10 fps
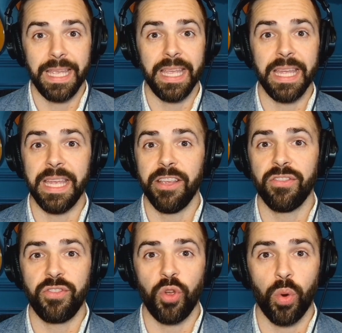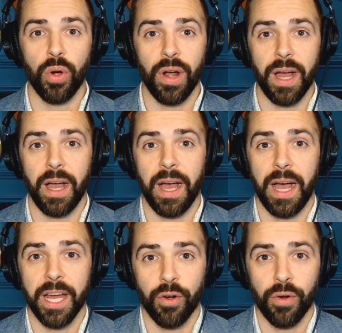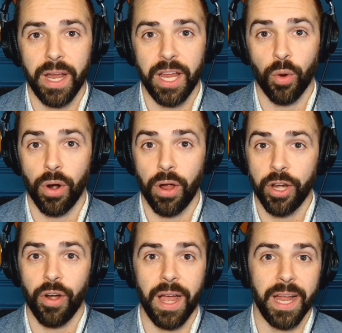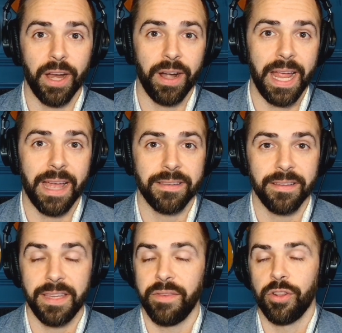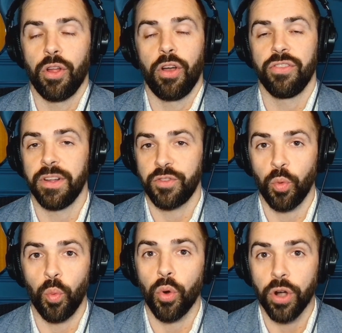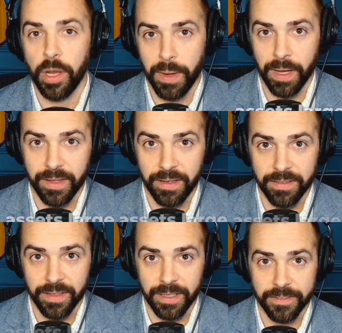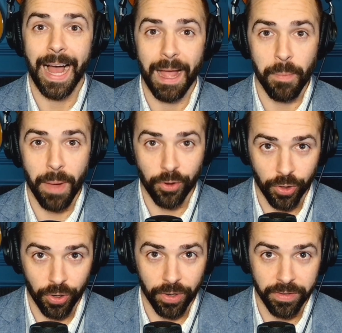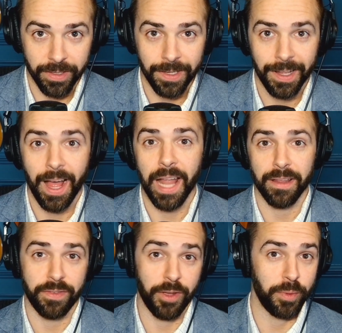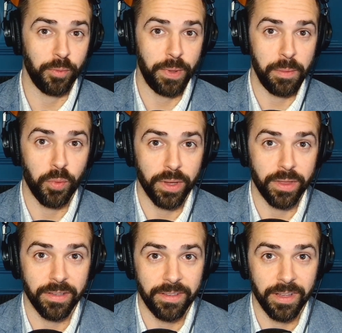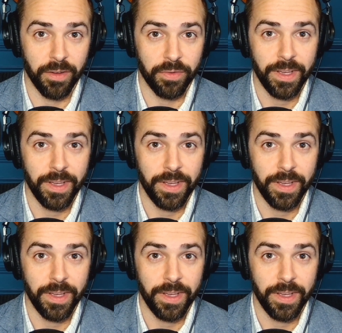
Is your IRA, or are your IRA assets even large enough to worry about these things? I'm Michael Carlson. I love helping people with this stuff.